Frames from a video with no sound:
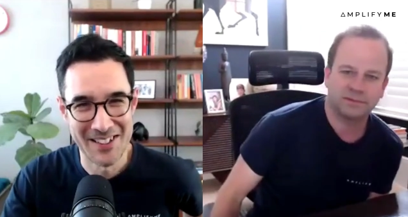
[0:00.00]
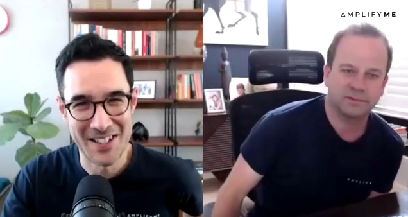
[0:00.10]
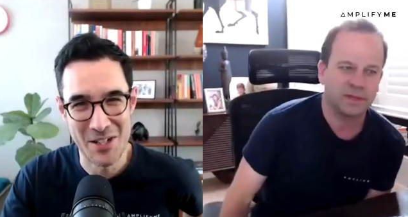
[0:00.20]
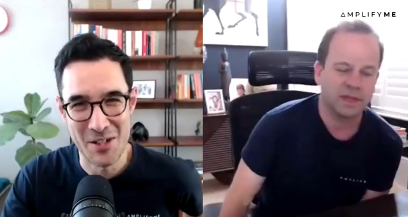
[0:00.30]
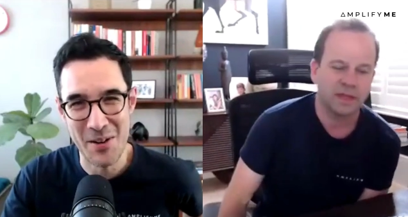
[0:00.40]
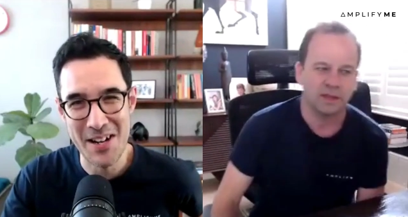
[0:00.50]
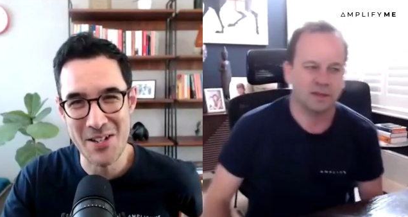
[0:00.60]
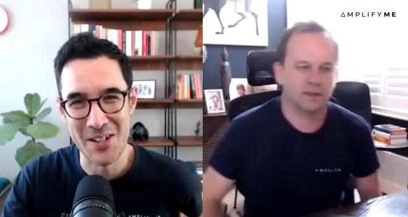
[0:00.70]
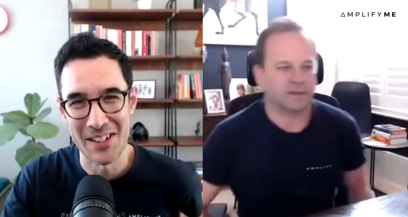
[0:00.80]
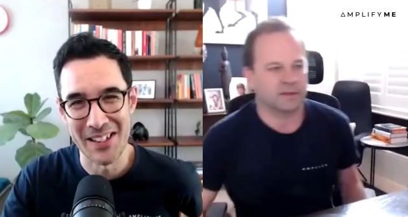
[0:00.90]

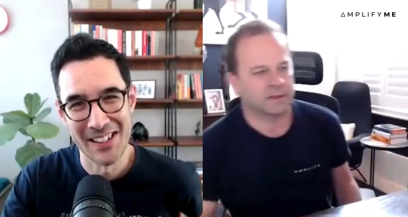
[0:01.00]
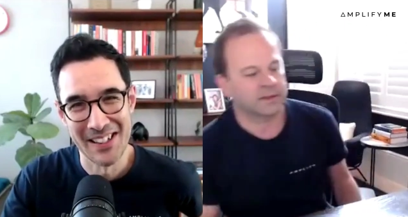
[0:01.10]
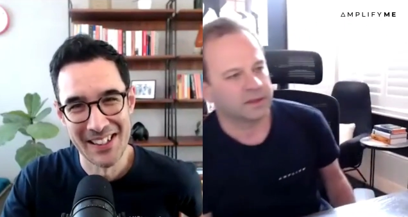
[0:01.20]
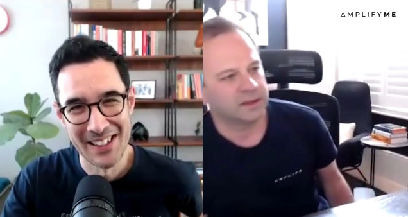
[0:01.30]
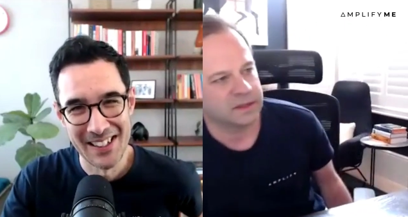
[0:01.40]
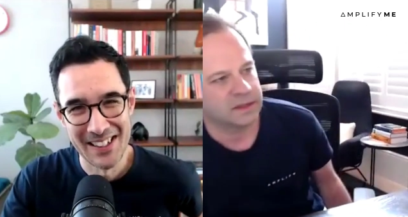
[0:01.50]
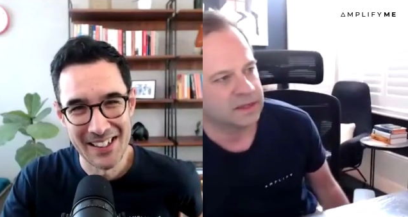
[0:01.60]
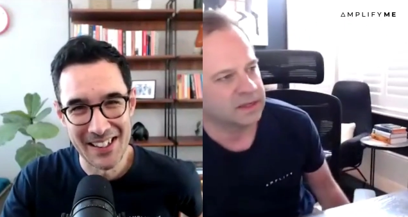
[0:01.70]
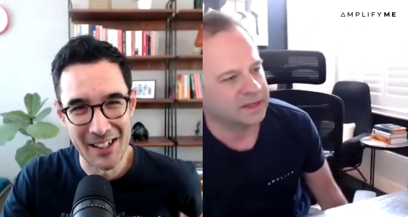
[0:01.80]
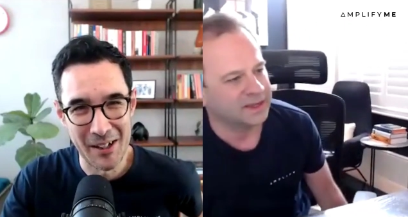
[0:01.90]
Speaker 1: situation.
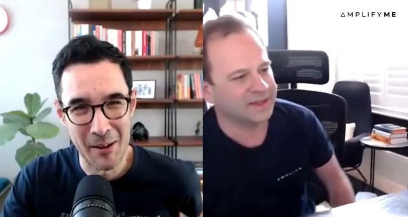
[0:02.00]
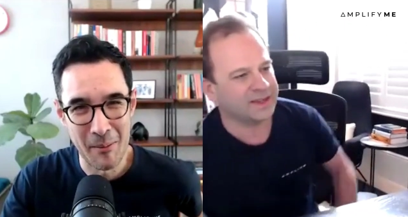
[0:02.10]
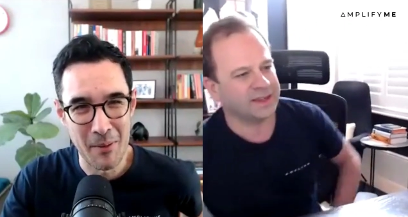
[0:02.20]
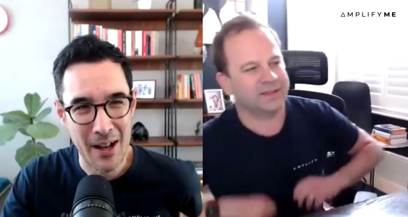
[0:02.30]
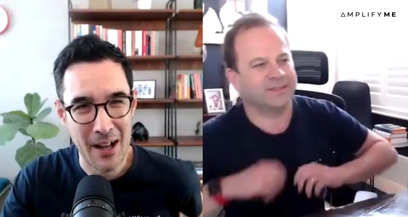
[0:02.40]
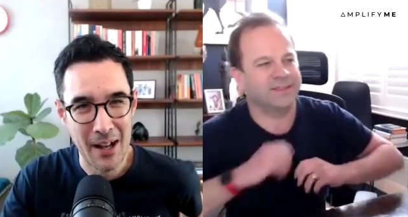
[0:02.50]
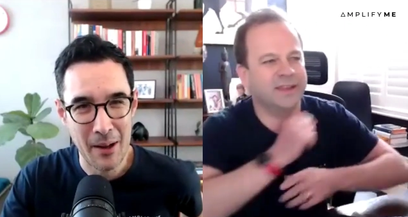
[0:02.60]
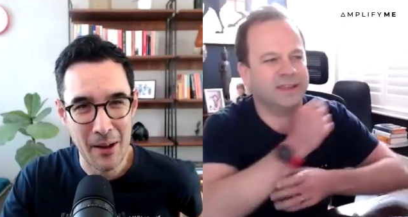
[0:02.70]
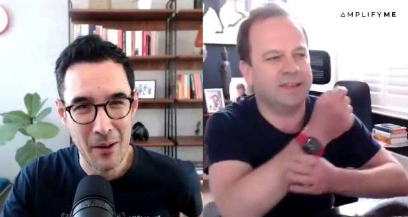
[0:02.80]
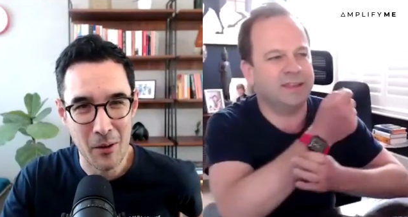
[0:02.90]
Um,
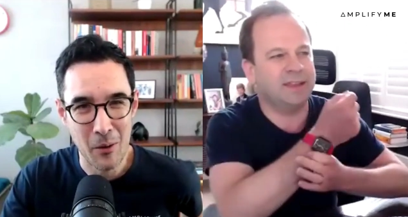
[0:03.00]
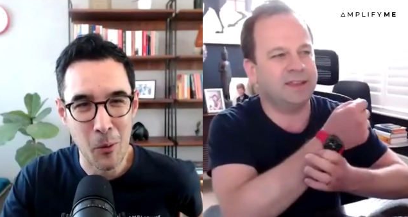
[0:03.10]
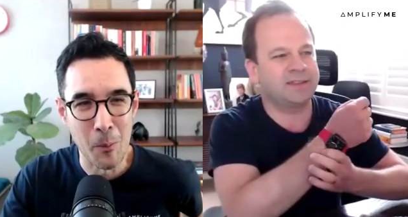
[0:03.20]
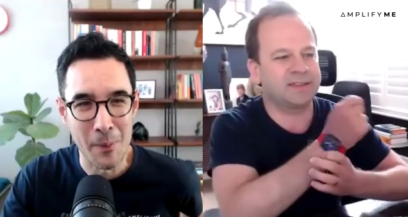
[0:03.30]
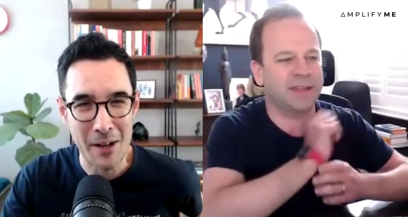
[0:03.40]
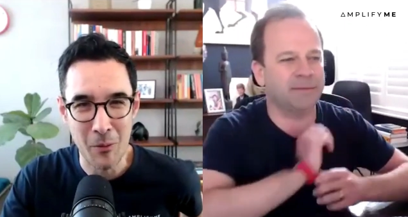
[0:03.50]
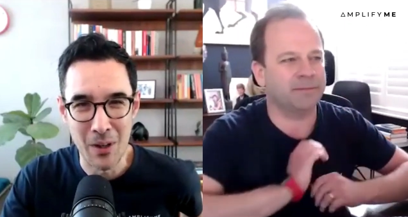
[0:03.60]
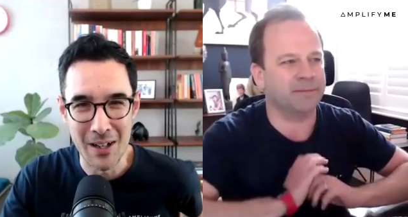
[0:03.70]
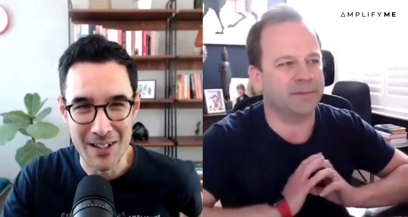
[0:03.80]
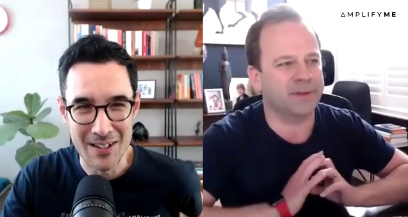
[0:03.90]
it's albeit sim-
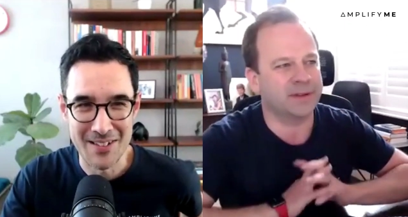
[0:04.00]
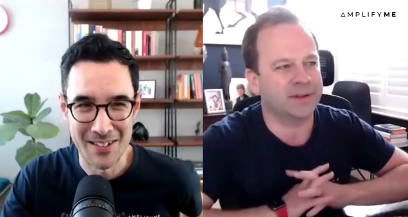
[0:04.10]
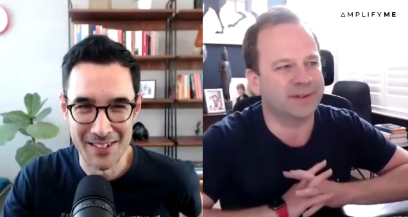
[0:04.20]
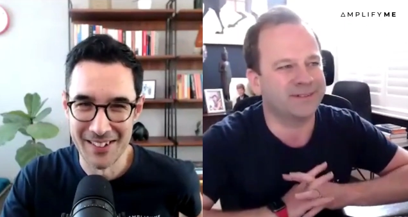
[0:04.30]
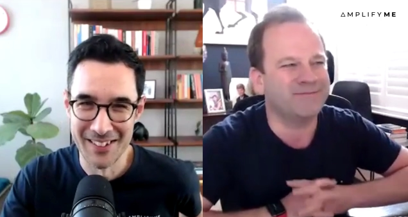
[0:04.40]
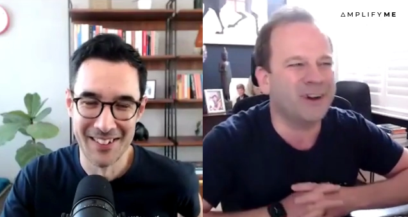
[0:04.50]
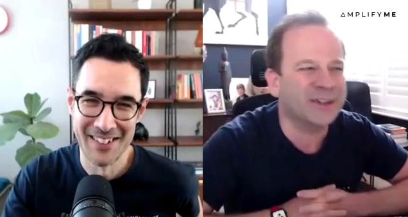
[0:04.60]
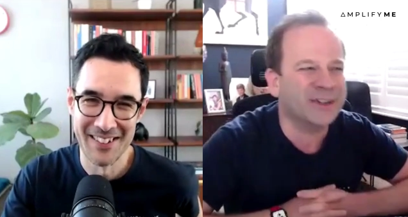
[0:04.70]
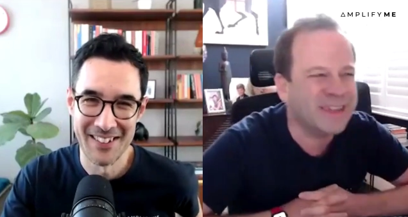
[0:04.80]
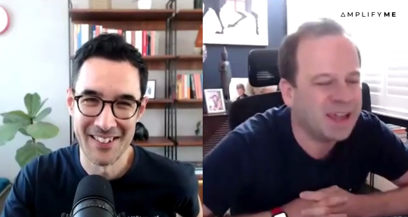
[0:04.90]
worse.
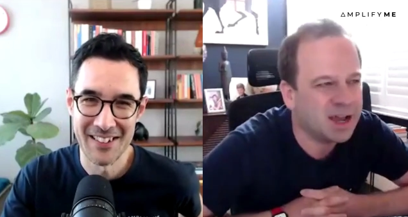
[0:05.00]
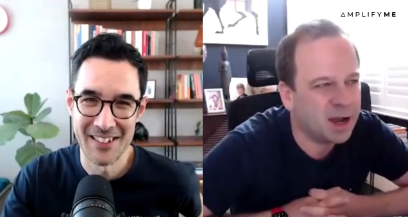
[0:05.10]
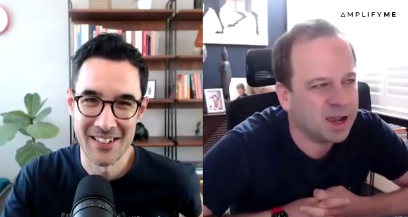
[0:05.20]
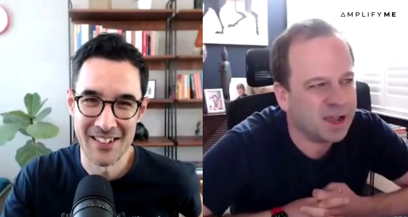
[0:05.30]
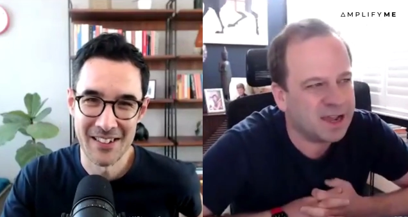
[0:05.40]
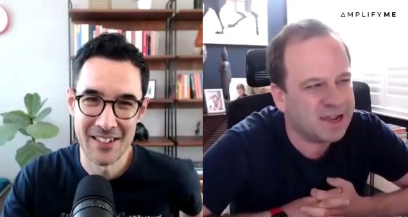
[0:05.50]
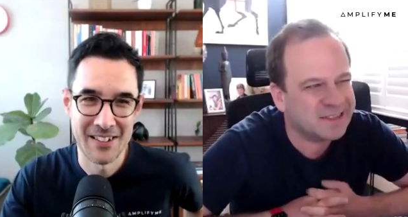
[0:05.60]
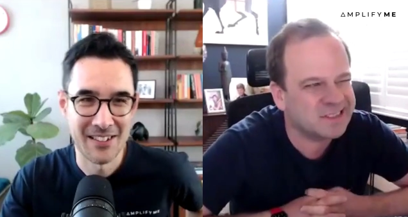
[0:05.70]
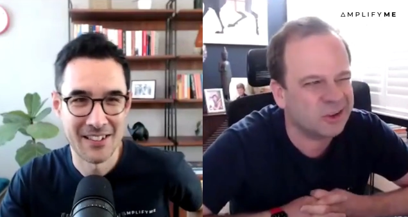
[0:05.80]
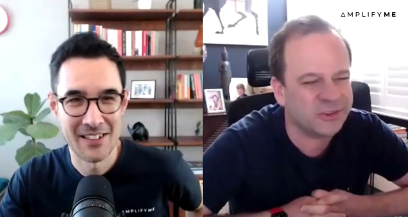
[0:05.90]
Speaker 2: Well, yeah,
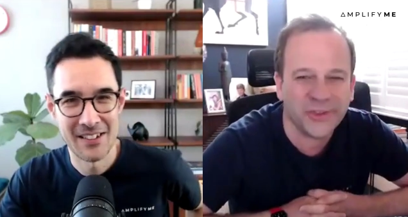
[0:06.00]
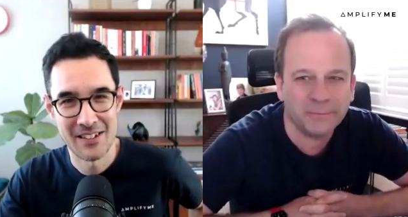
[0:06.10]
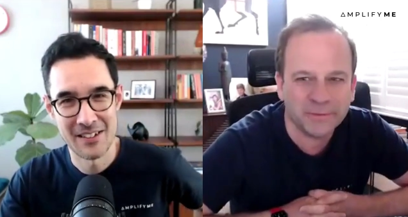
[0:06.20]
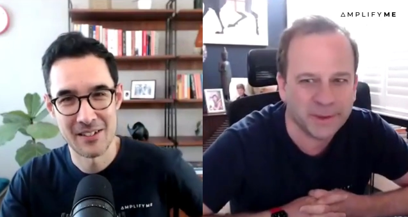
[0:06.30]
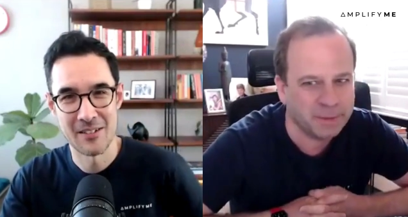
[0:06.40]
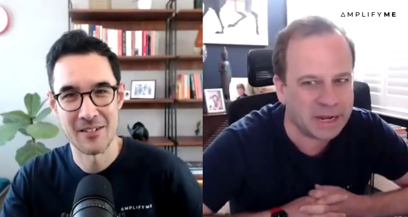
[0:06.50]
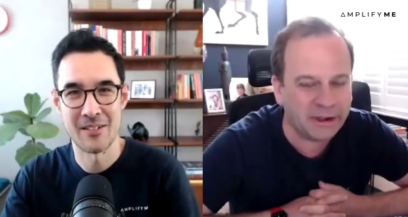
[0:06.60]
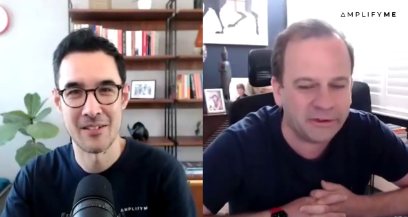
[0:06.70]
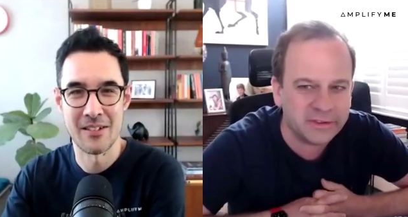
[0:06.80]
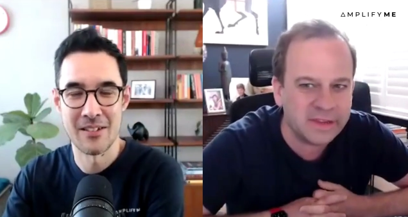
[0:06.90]
it's got some
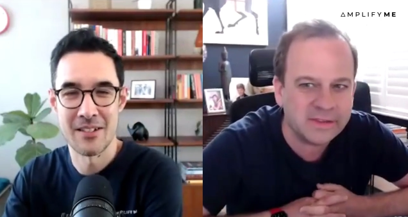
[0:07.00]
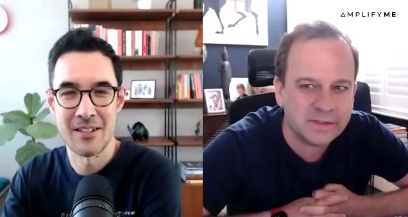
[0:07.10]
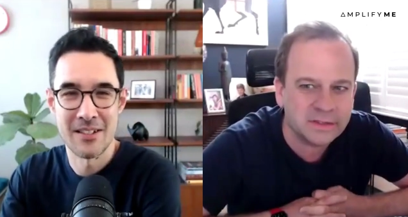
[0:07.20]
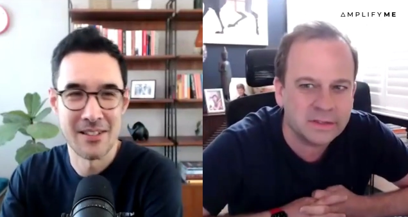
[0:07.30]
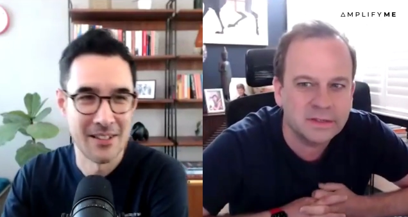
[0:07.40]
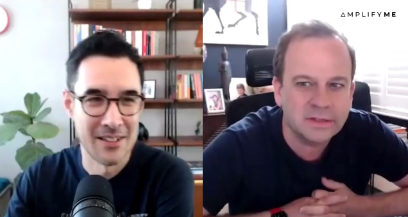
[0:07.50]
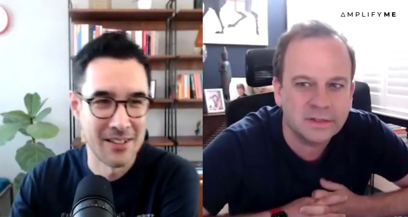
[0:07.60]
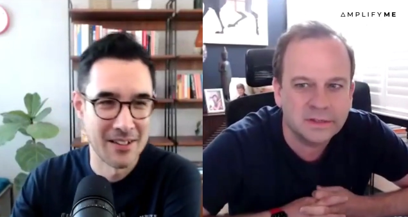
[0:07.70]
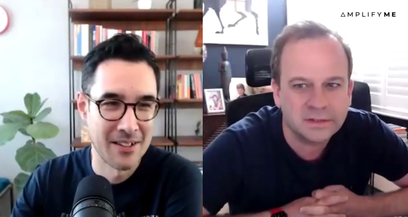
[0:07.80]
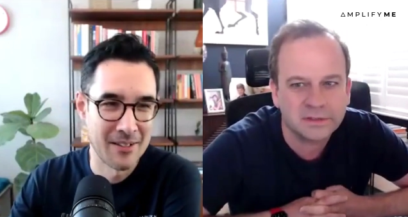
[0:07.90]
similarities.
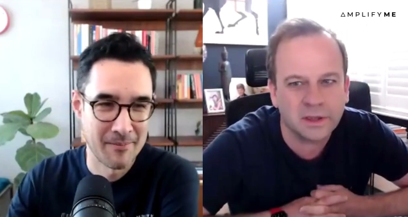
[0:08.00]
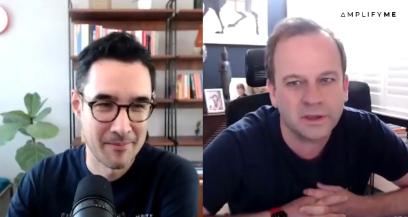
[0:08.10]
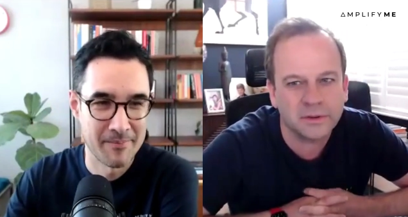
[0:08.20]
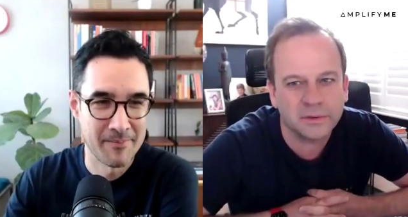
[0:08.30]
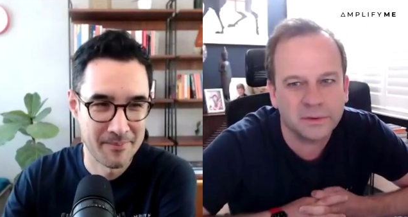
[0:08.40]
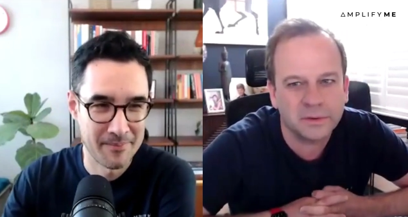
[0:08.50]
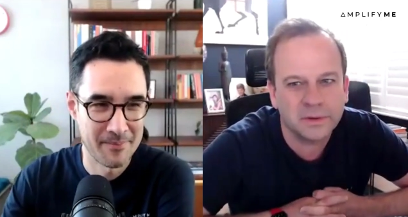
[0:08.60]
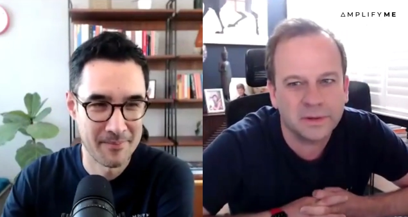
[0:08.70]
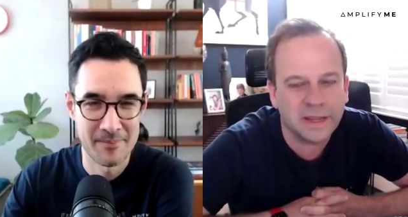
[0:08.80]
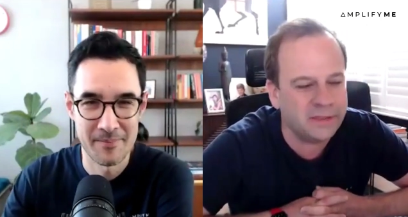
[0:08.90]
So,
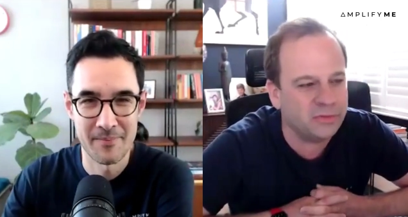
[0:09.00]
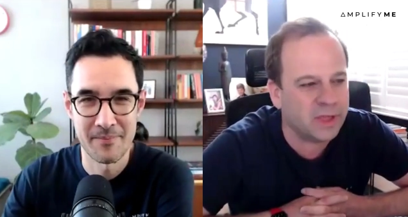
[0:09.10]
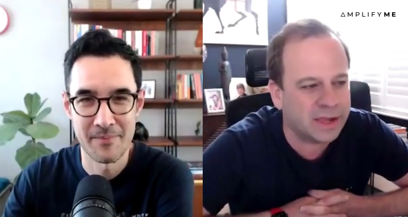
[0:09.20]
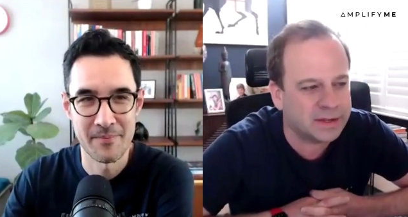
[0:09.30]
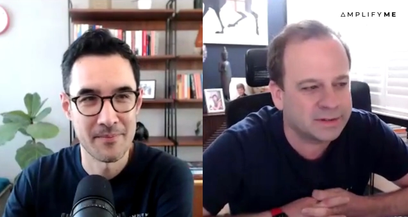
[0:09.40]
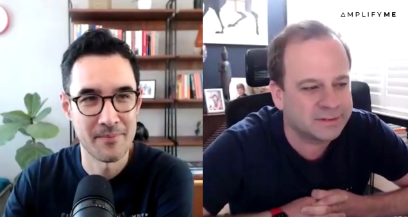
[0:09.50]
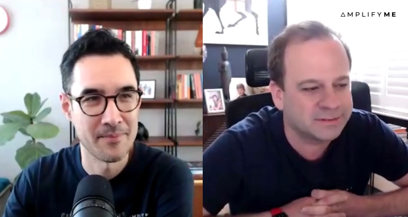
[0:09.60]
in that